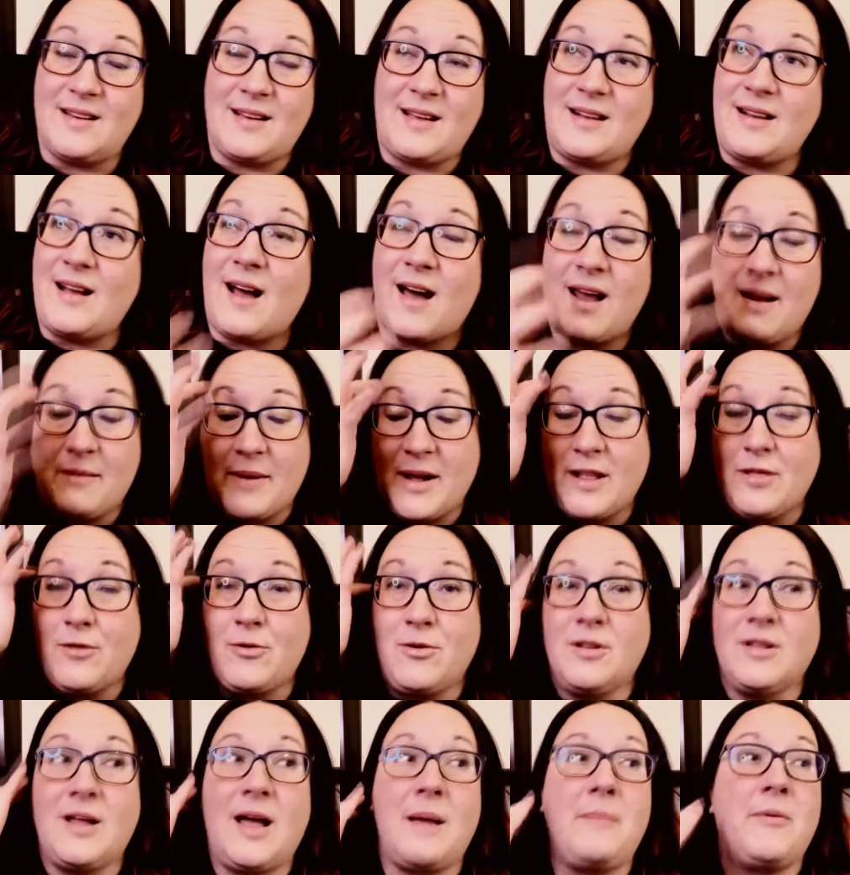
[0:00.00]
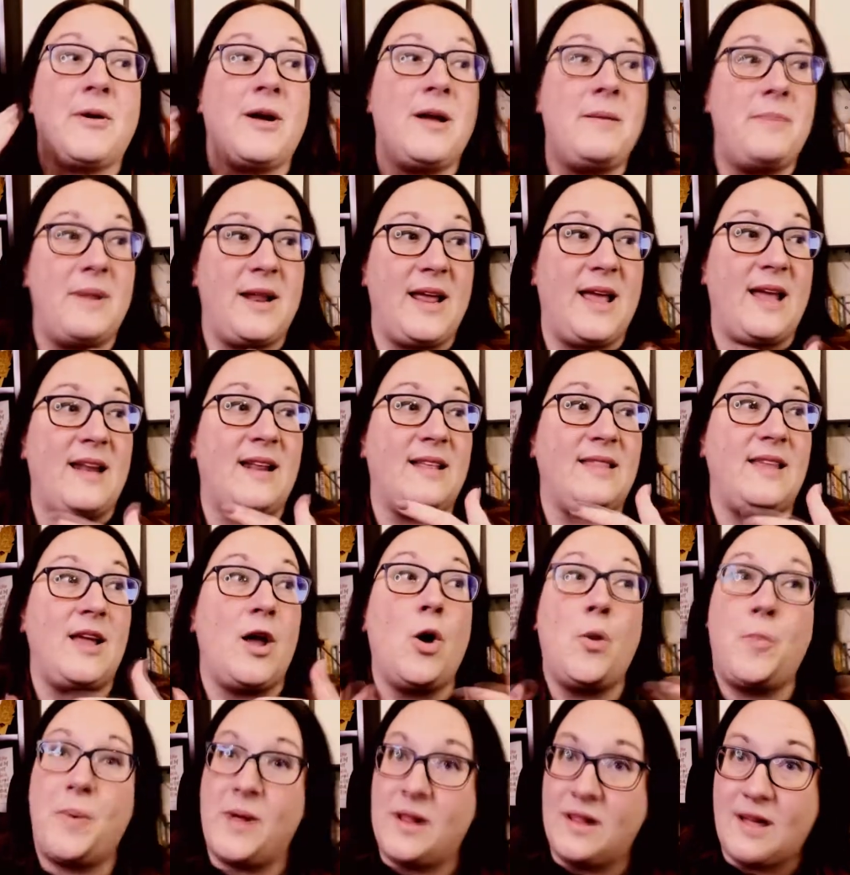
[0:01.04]
not at my local library, but again, at the
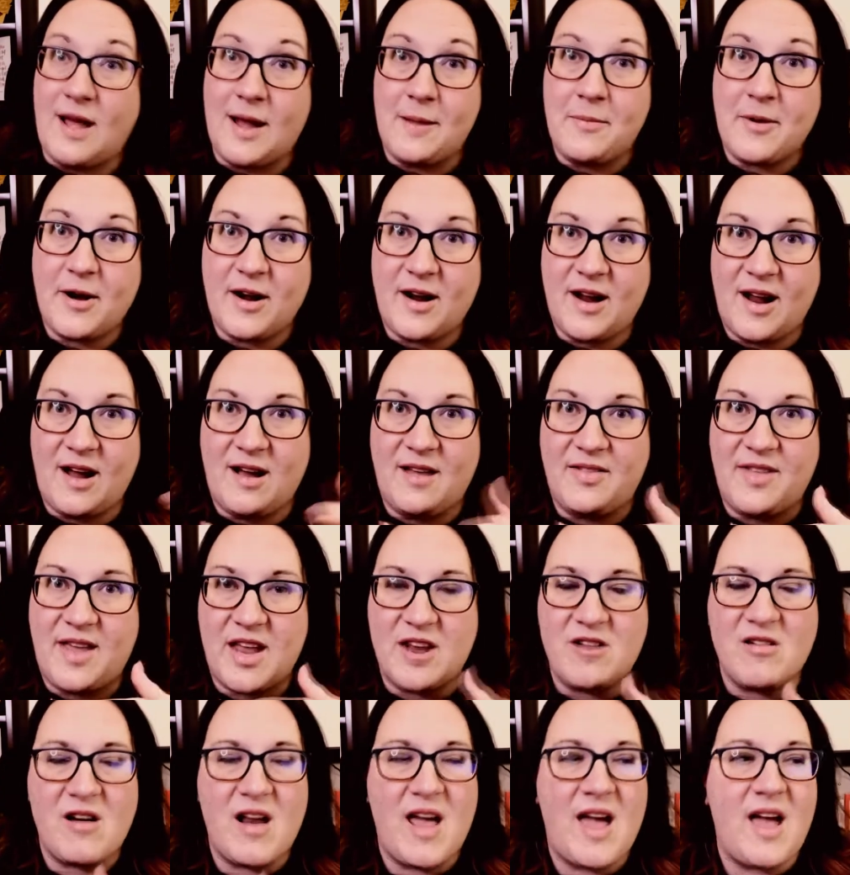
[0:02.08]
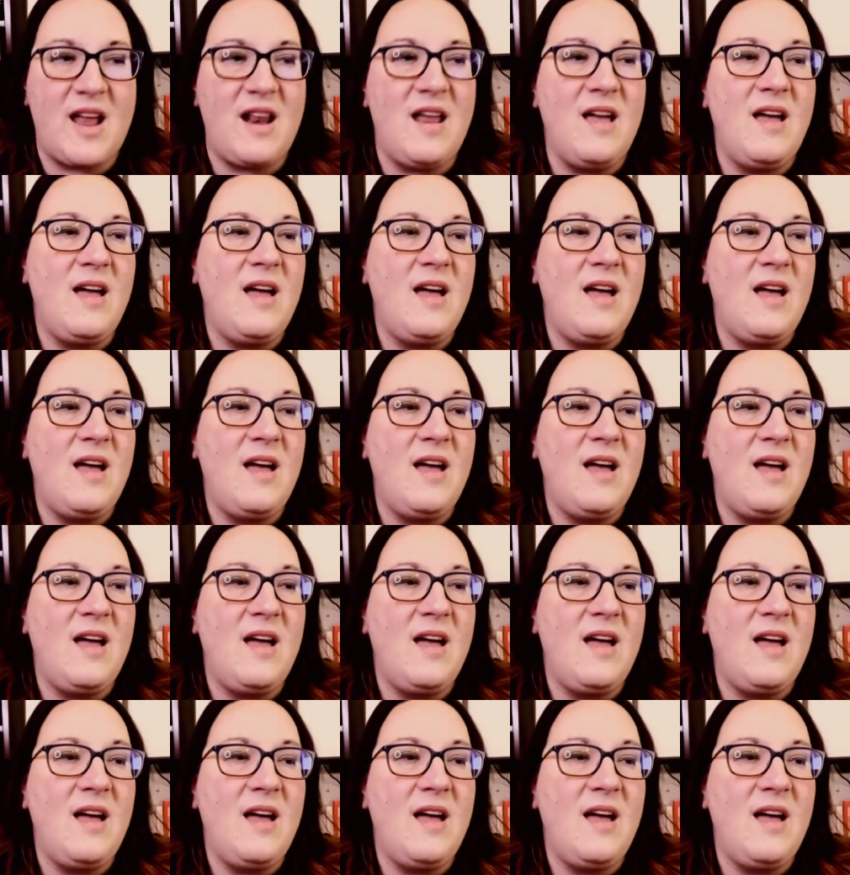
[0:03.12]
Open Library on the internet.